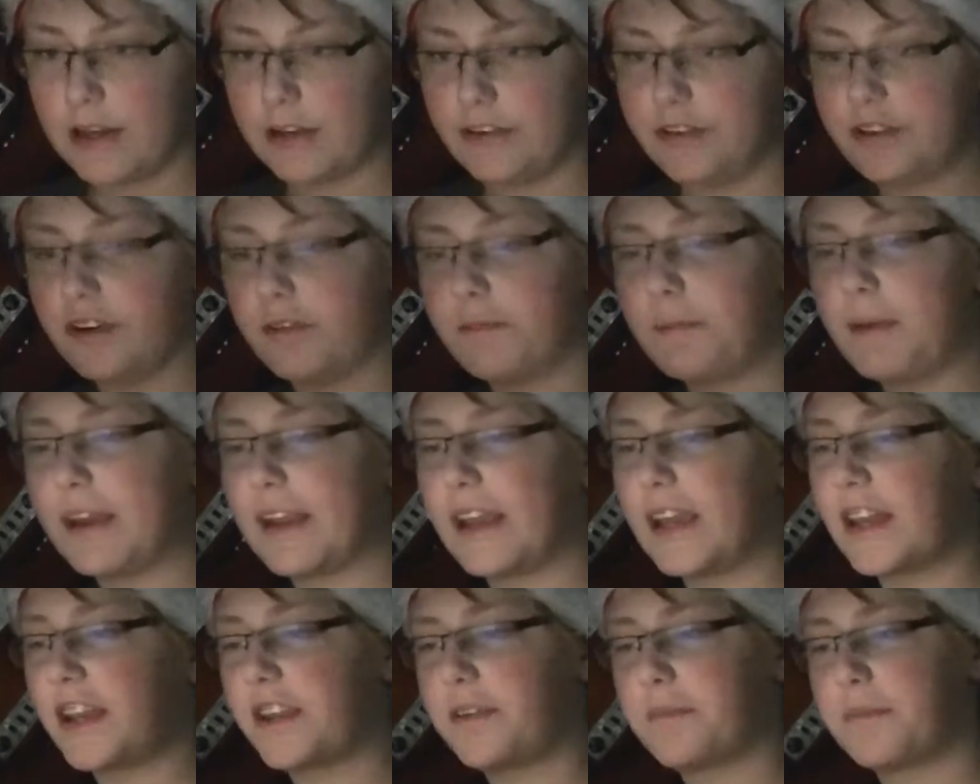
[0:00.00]
Don't
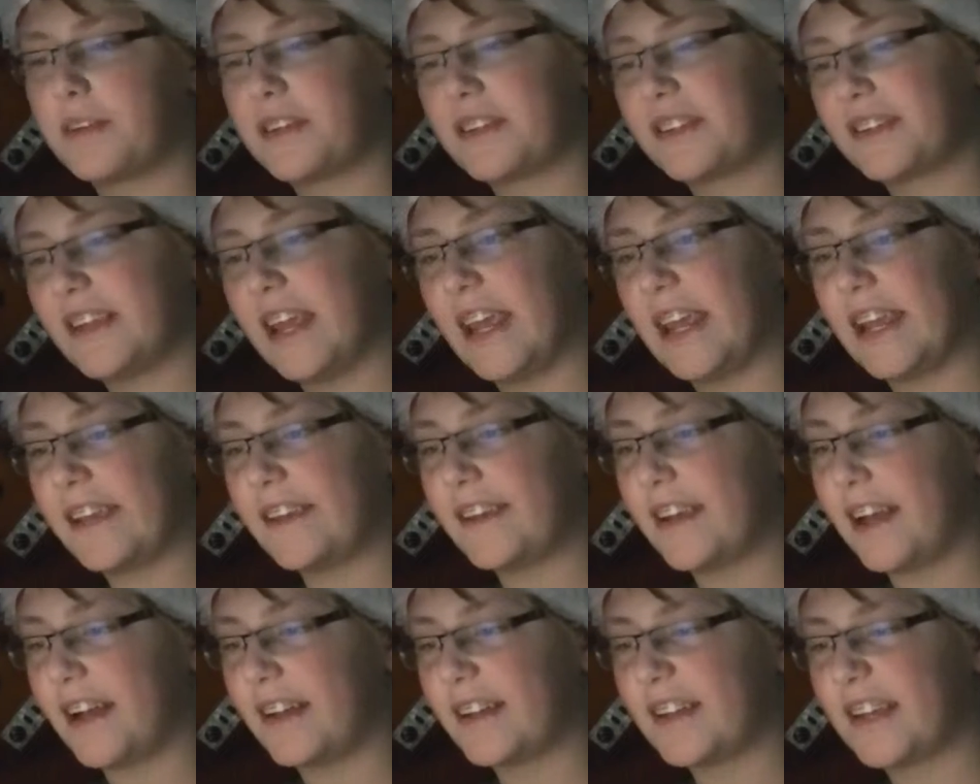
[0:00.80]
make any
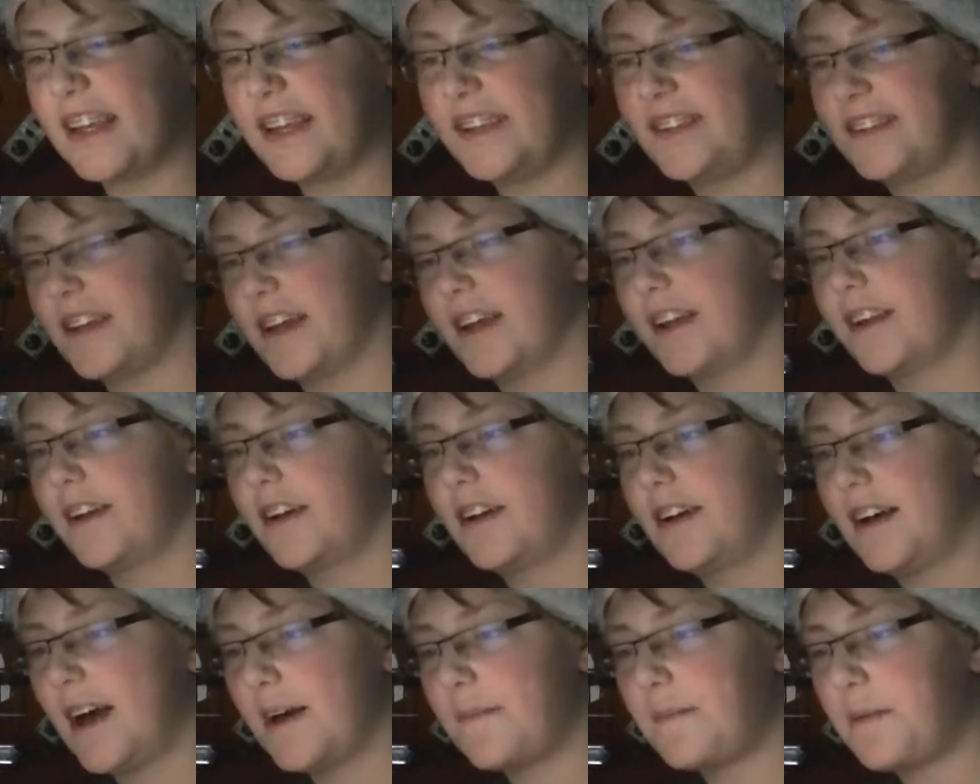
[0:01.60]
mistake, Dale, he said,
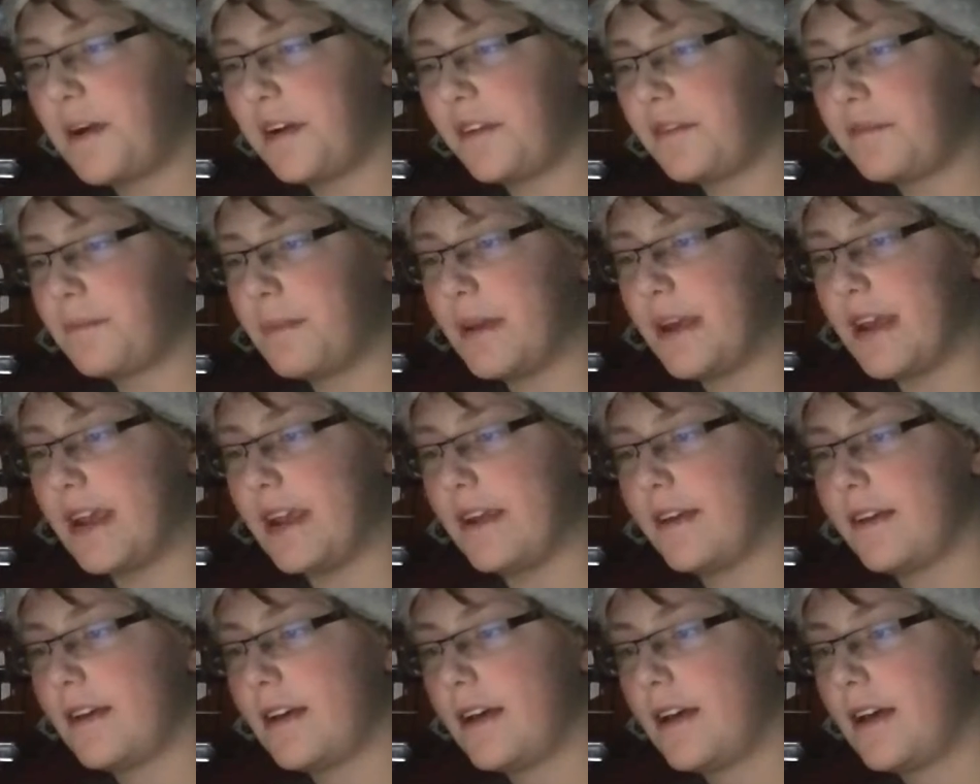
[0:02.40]
about
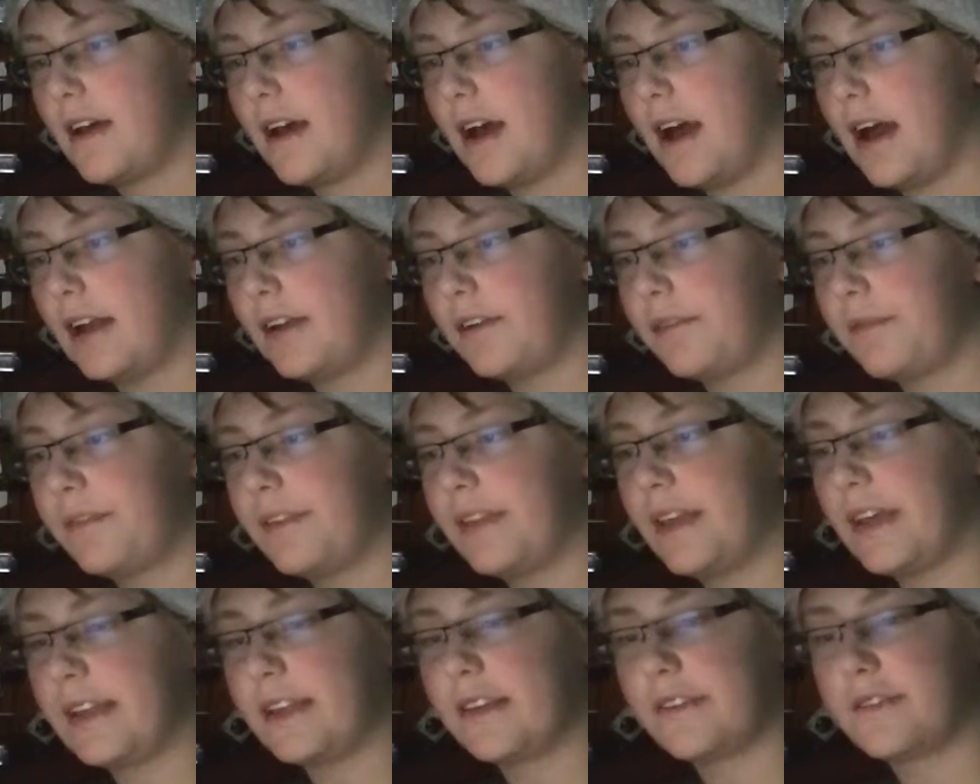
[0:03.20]
me. I don't
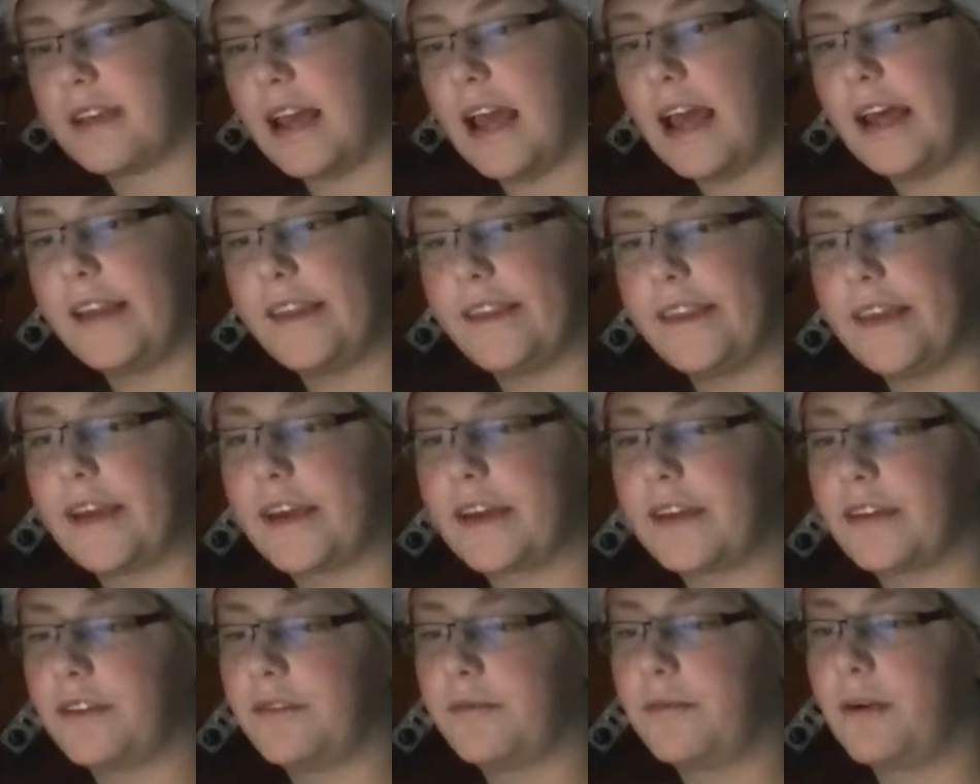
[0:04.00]
think there's
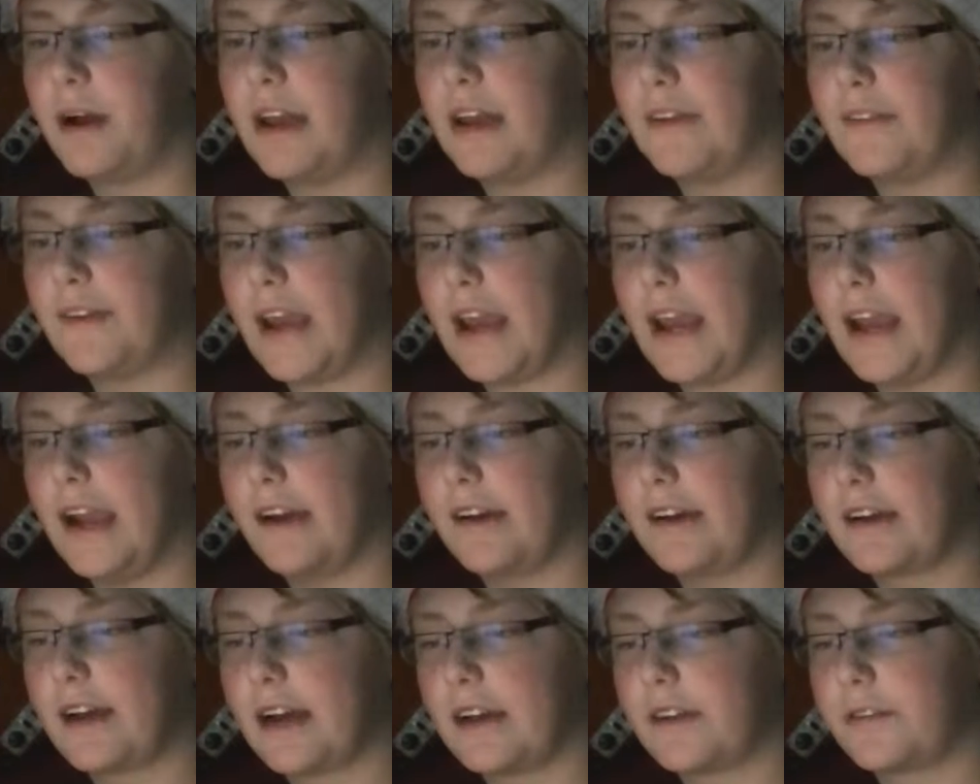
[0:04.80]
anything in the way of a
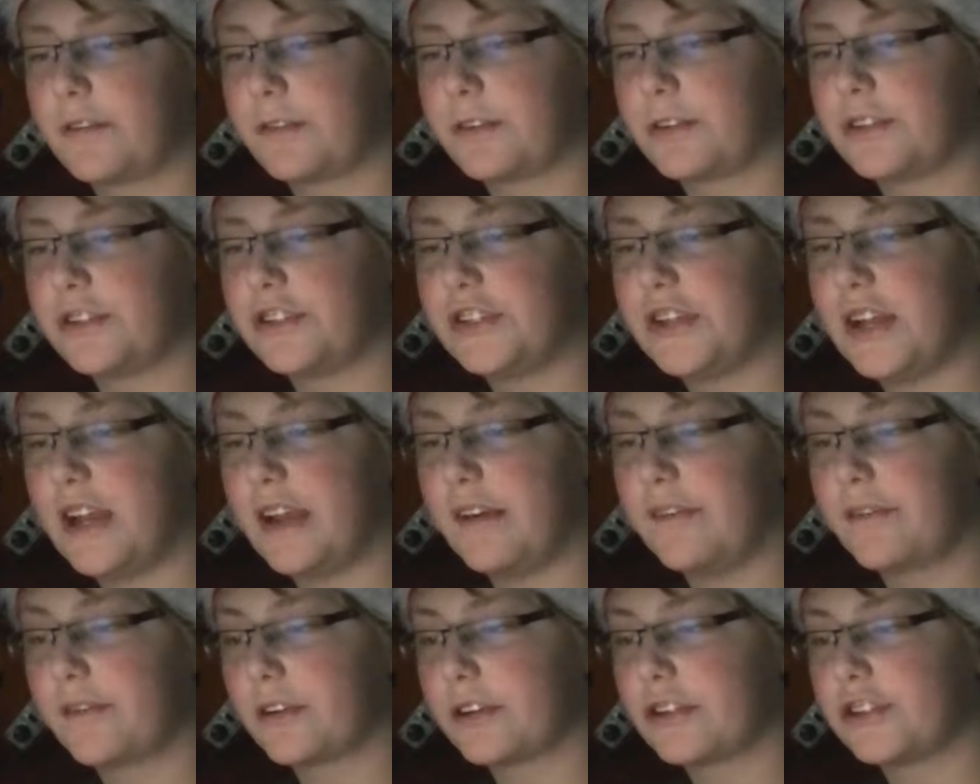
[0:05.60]
haircut or a
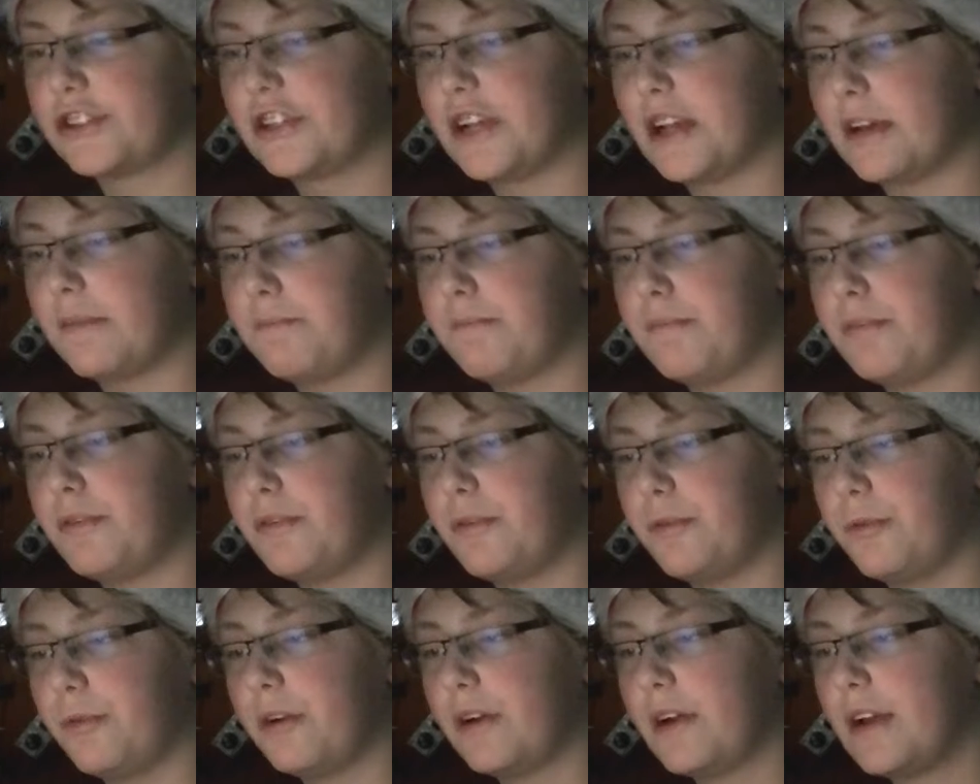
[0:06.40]
shave or a
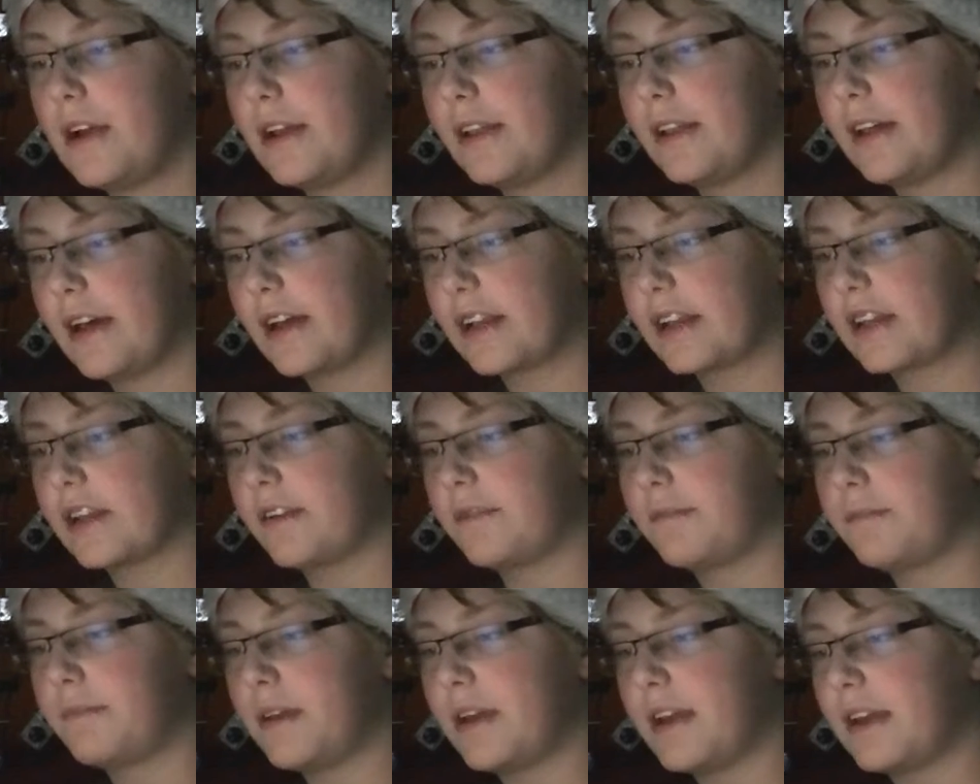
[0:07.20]
shampoo that
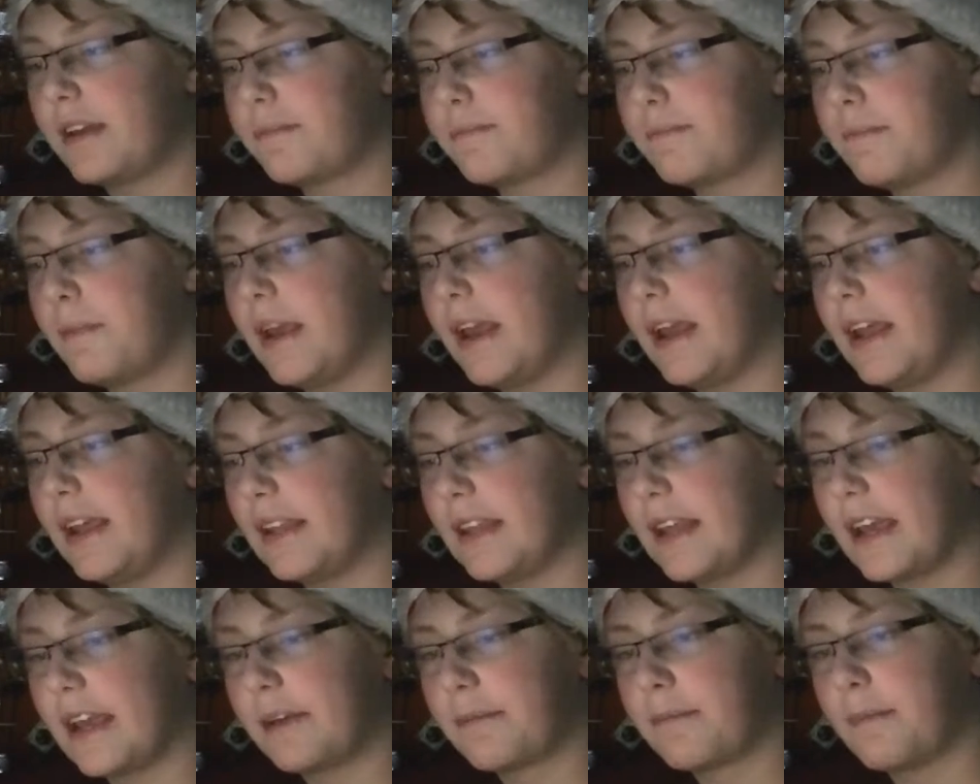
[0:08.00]
can make me
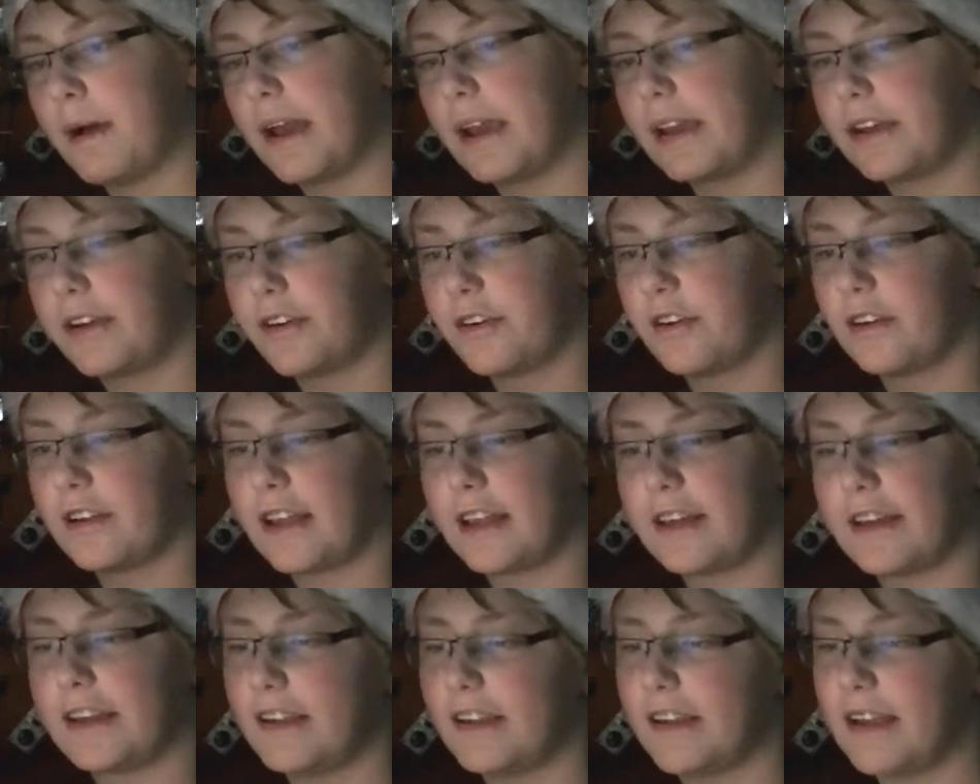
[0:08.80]
like my girl
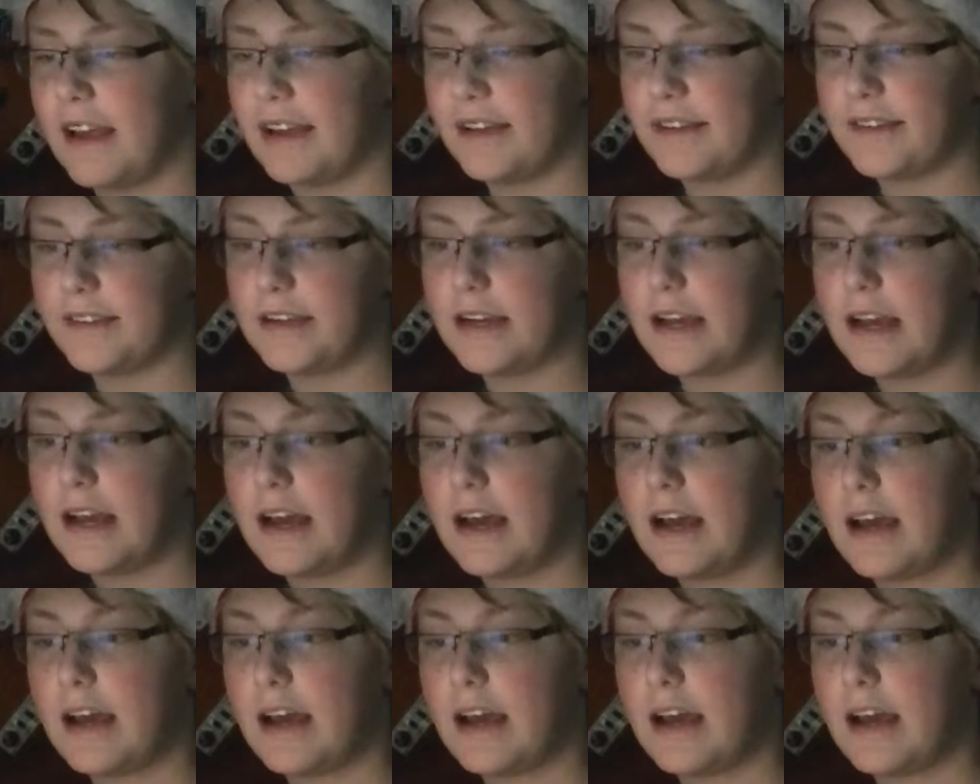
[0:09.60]
any less.